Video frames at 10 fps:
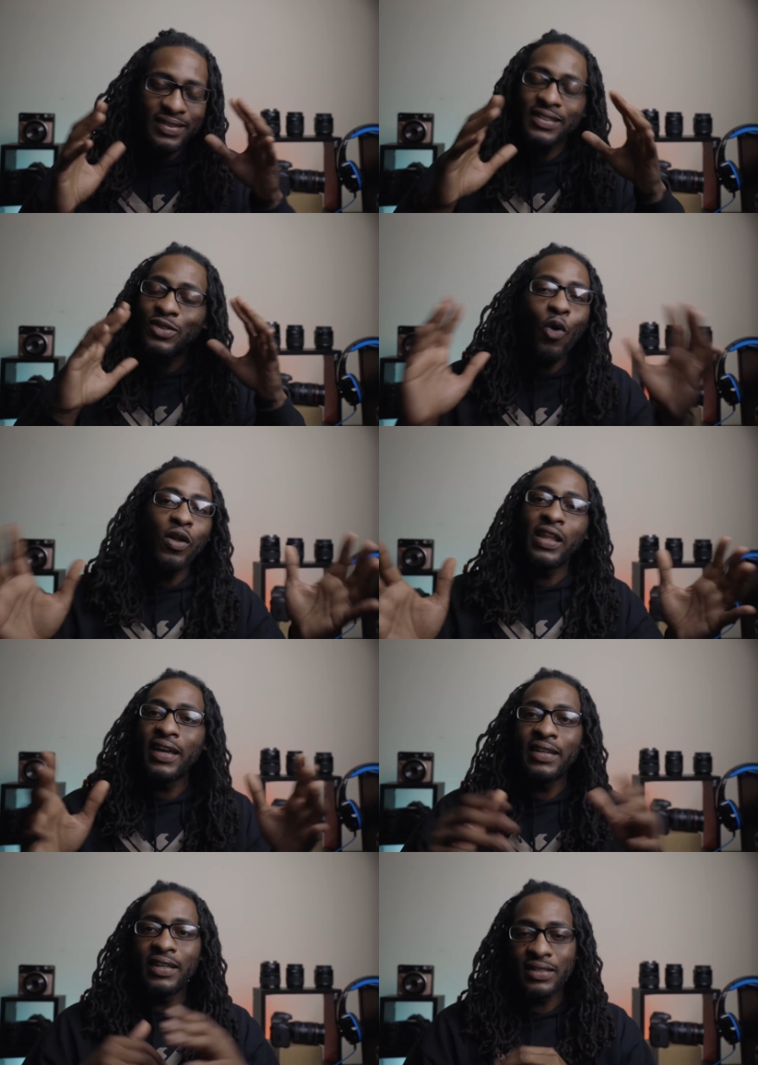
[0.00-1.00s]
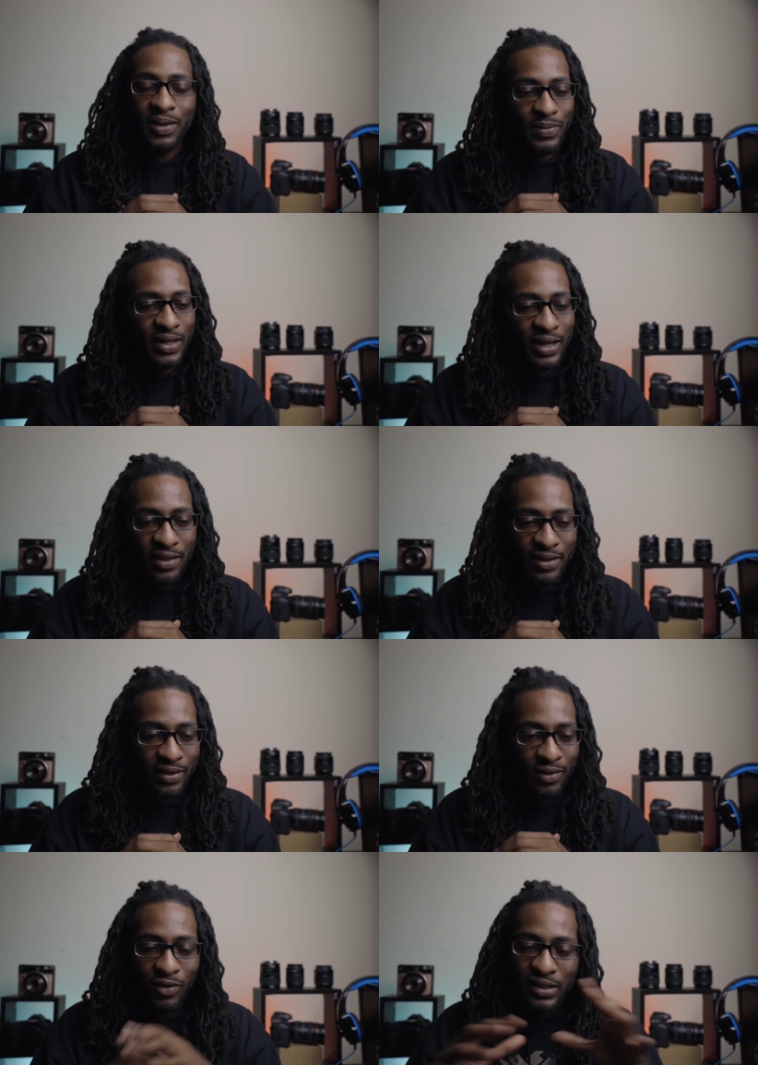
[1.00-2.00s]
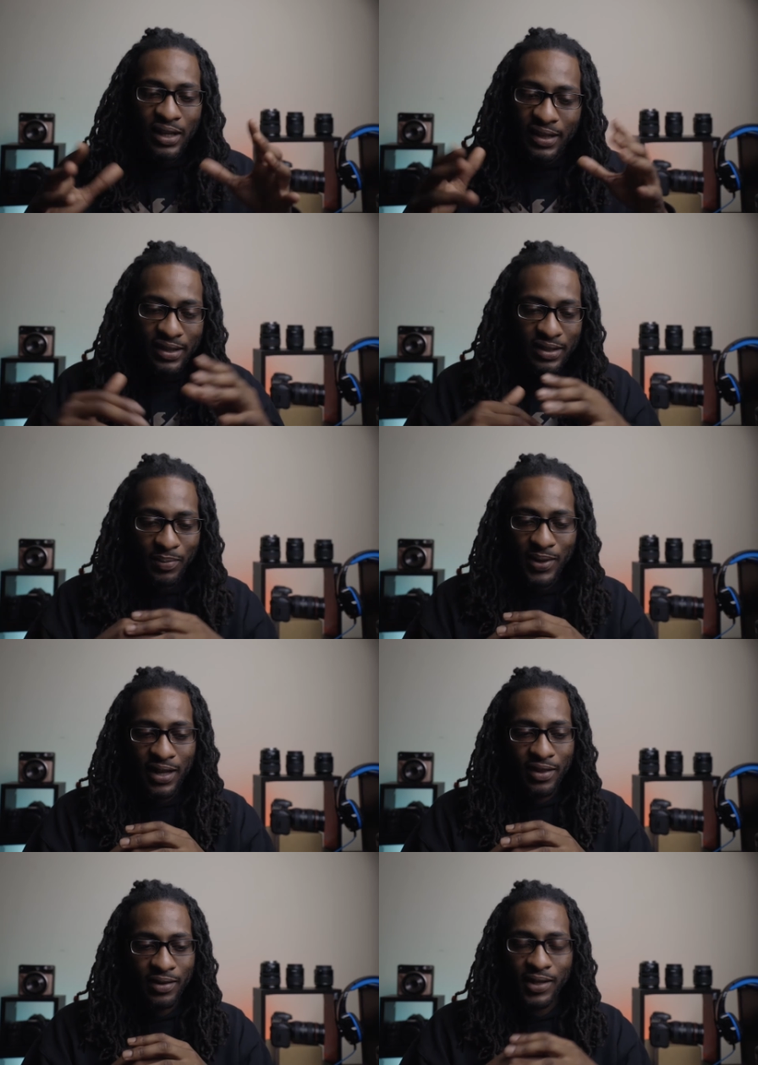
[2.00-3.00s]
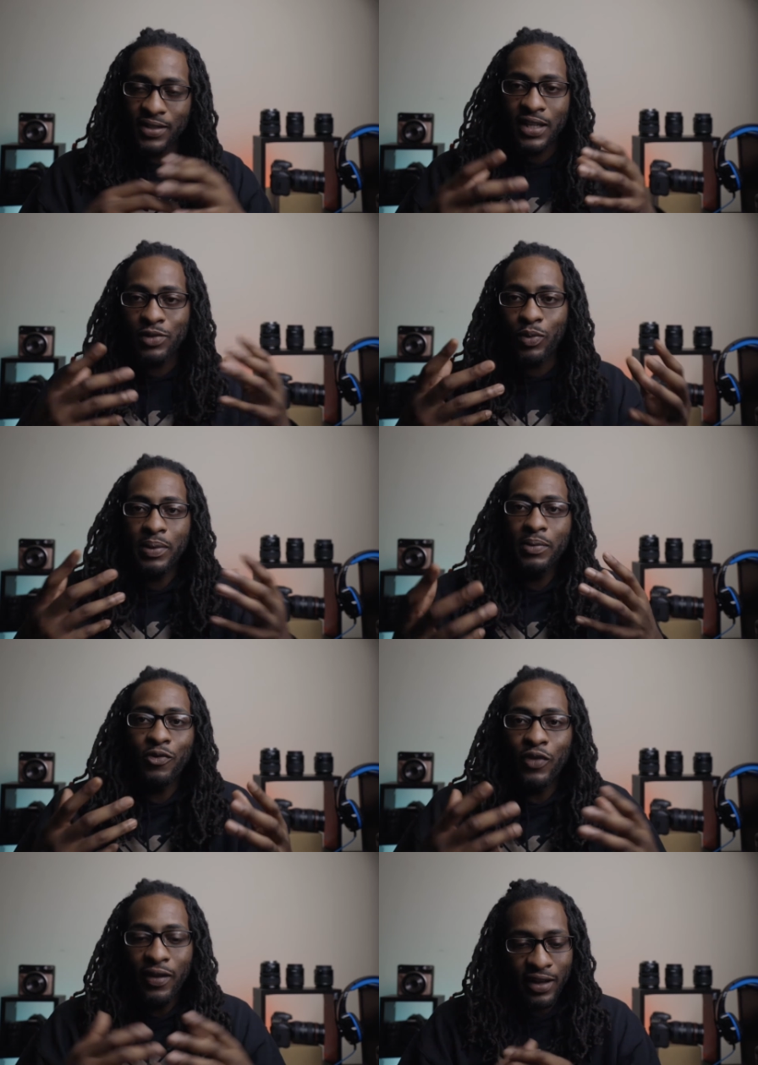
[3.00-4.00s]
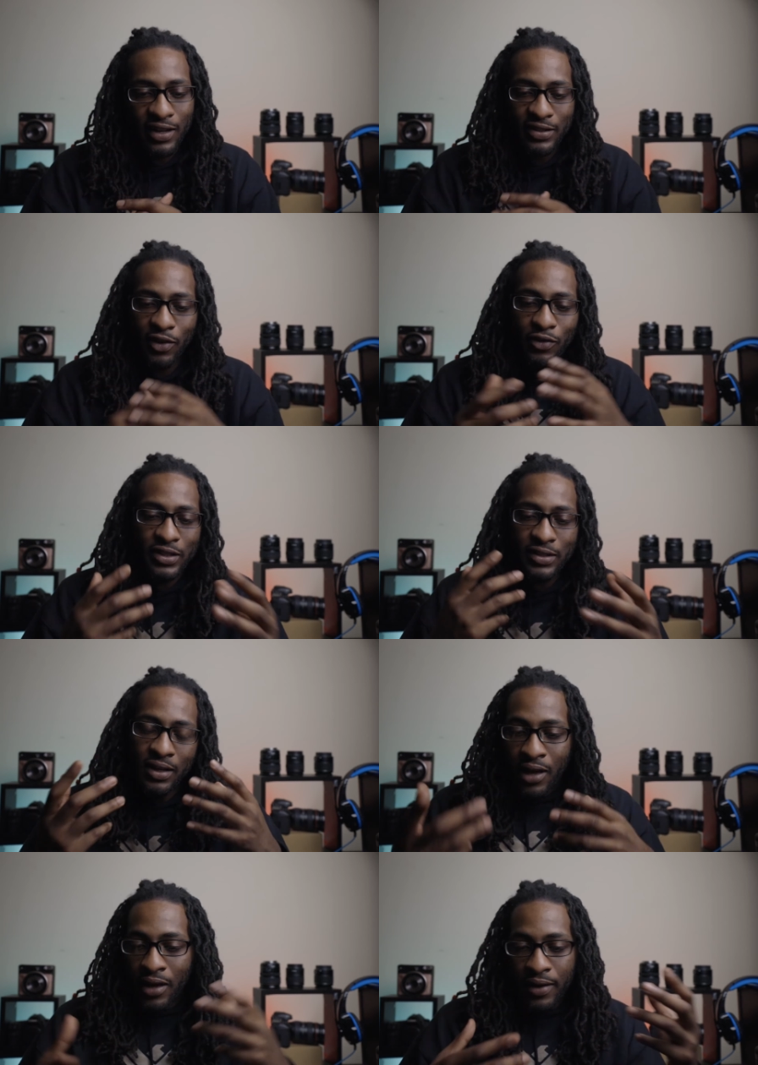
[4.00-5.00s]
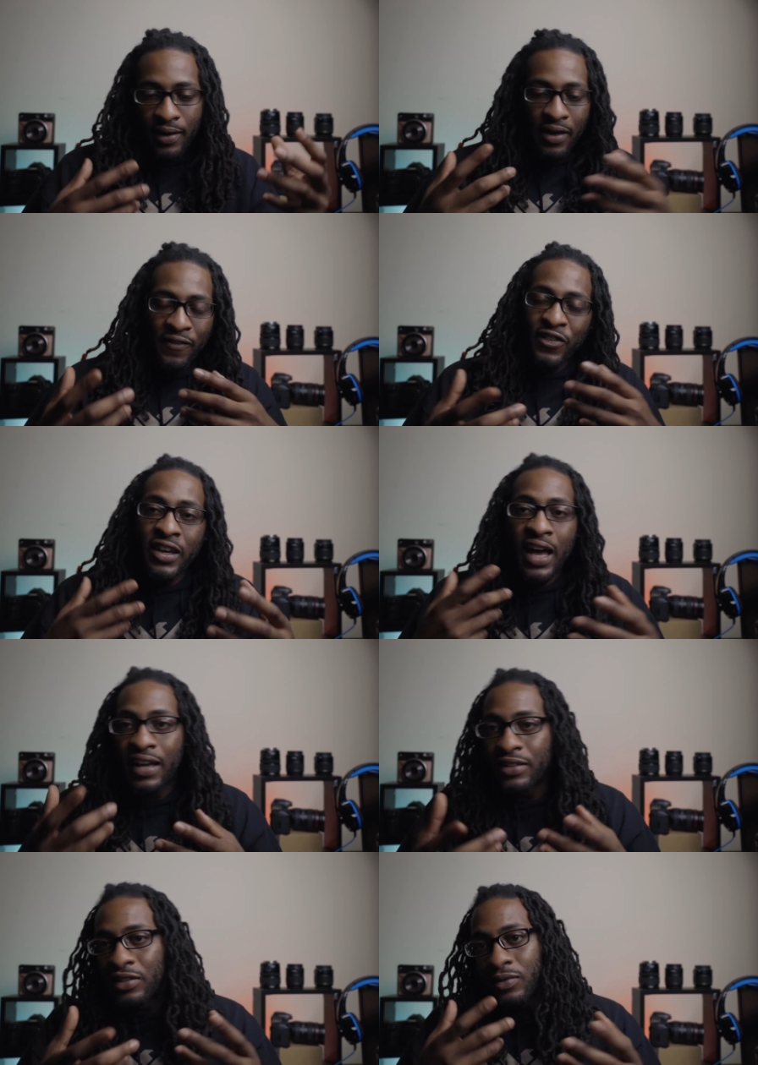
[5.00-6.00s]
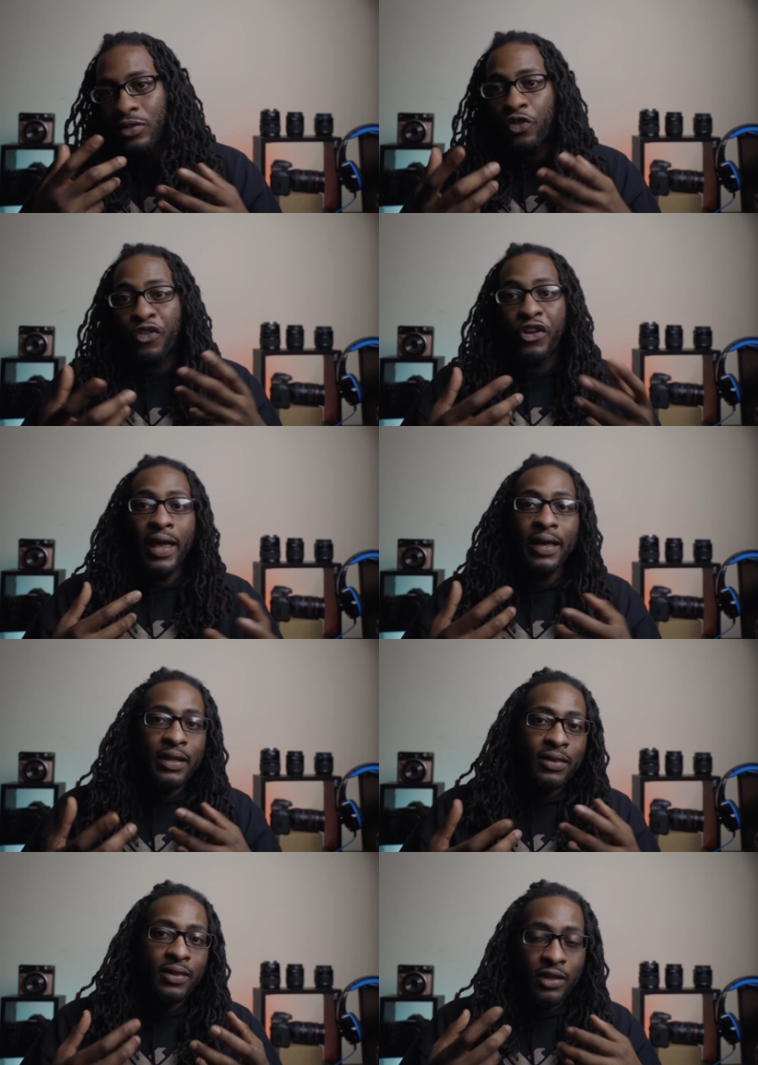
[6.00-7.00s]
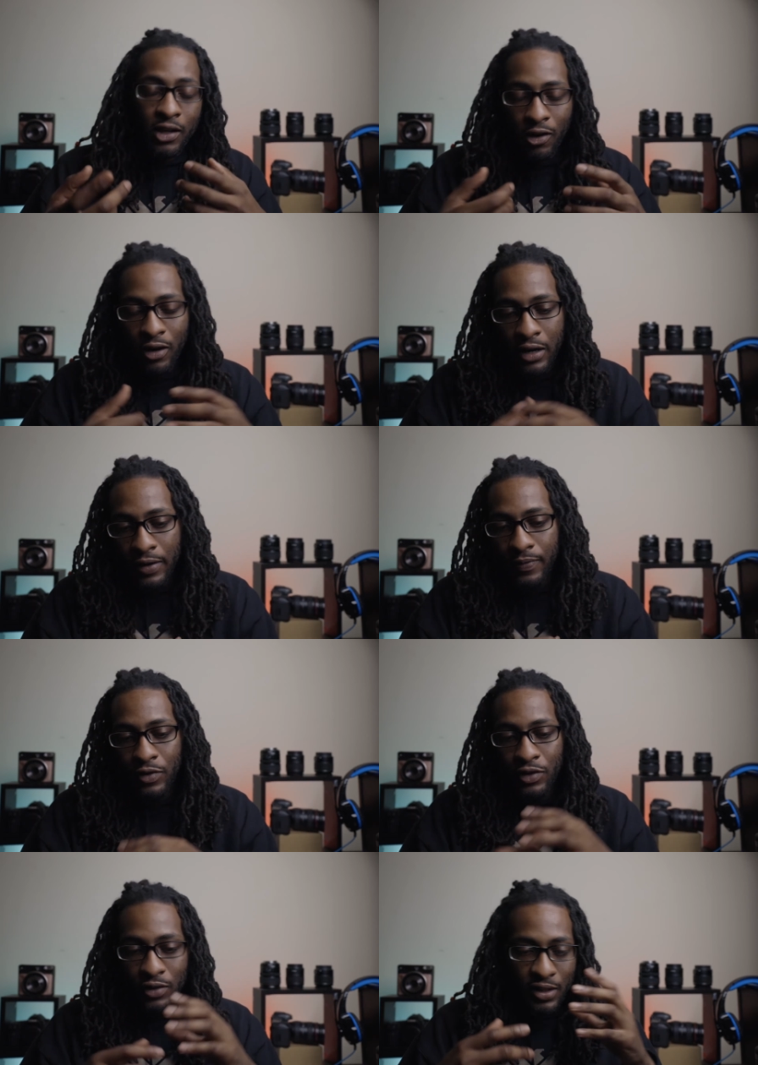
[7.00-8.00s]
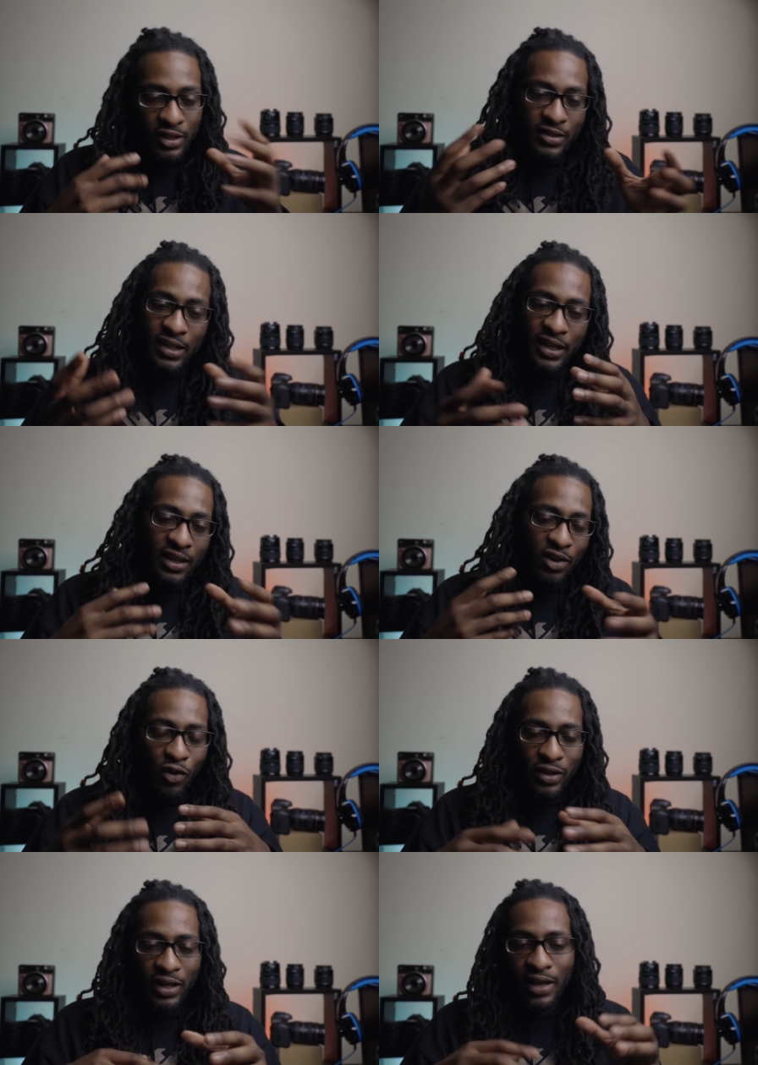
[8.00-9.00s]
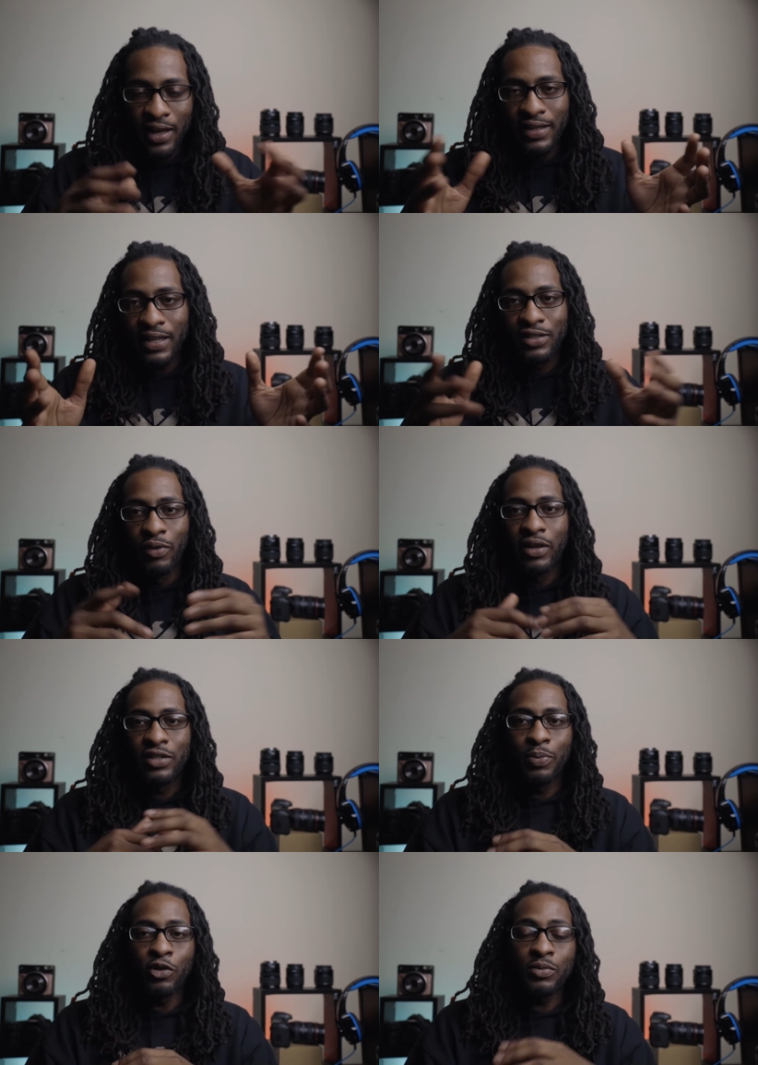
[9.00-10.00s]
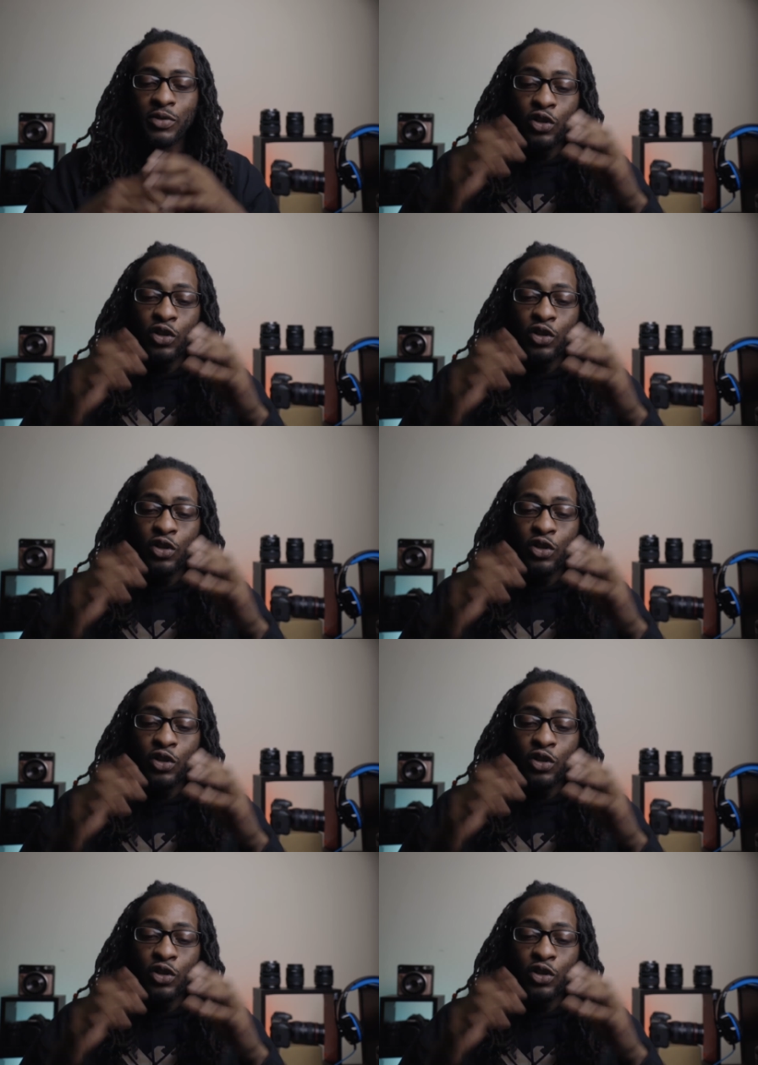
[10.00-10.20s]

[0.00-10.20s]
just all the ideas coming together, all the ideas coming together, because that's what people don't realize. They always, if you're not creating the art, you're just thinking, oh yeah, that's the way it's supposed to.